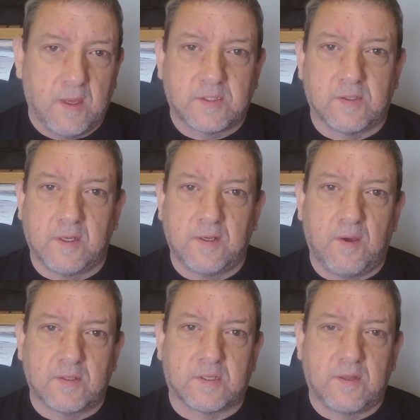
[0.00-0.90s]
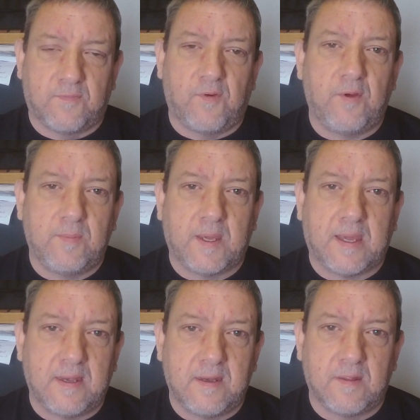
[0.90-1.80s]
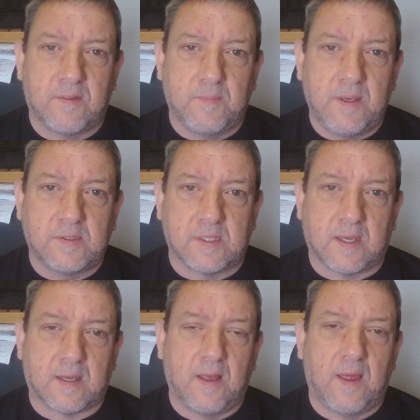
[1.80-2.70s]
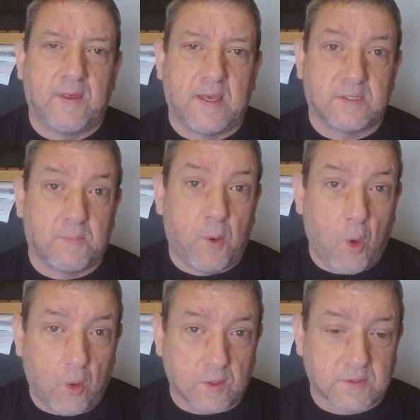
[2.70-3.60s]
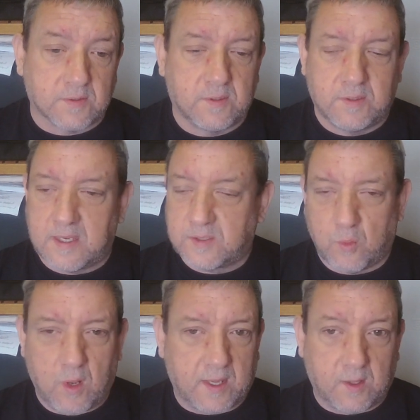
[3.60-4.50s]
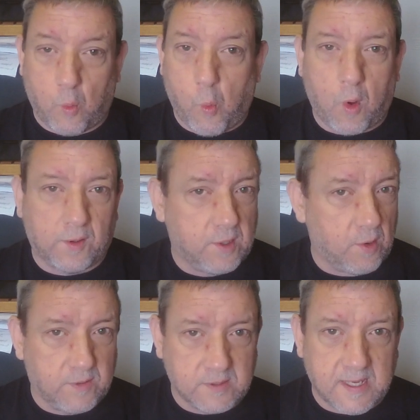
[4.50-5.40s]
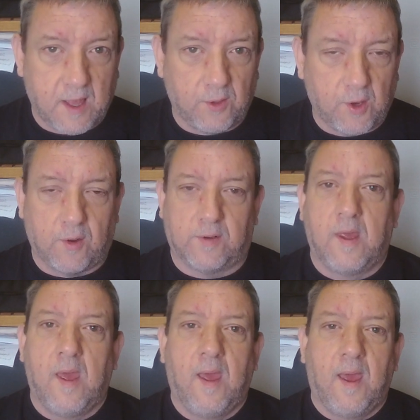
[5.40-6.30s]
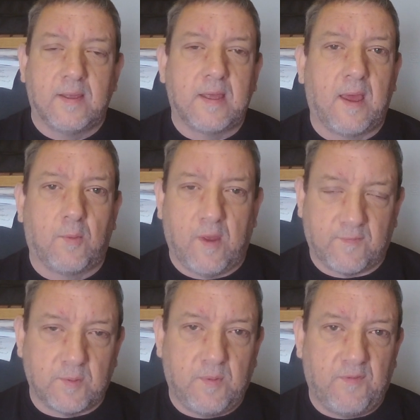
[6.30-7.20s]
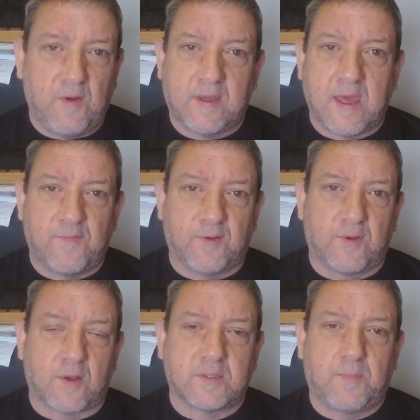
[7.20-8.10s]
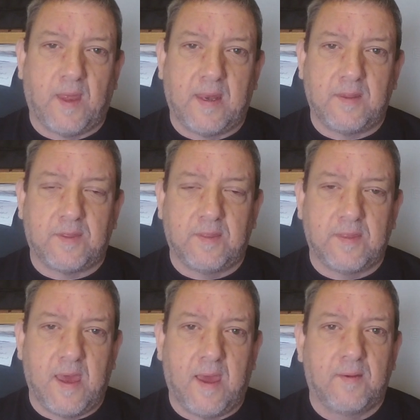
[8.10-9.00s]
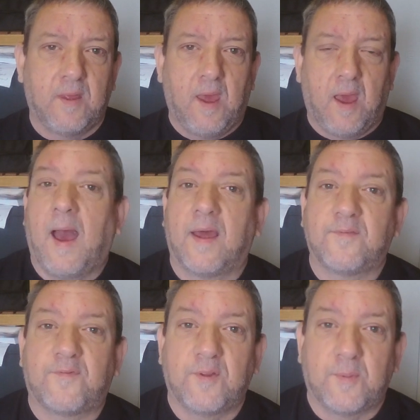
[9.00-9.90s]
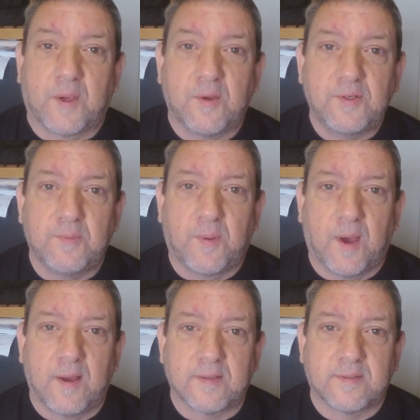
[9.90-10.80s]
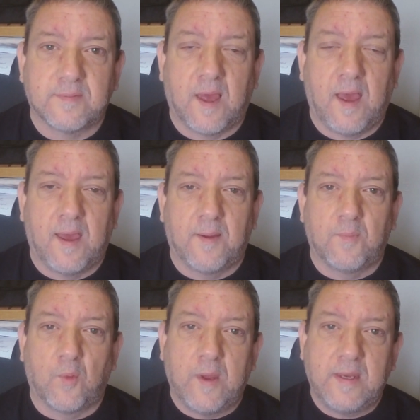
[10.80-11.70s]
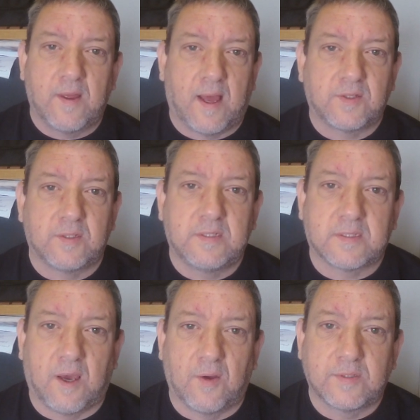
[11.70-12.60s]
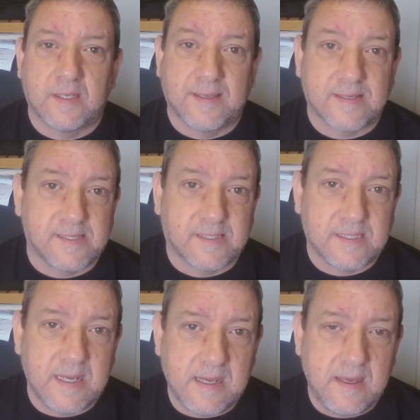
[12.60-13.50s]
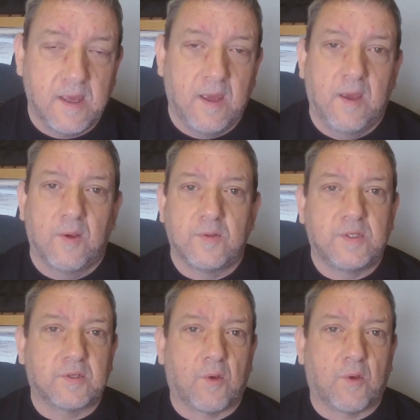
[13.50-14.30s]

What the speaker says: So you notice at the very beginning of the music, there's a pause. There's like a one note that's held on, and we have to be very careful not to play anything there. And for the percussion part, we don't actually start until letter C, which is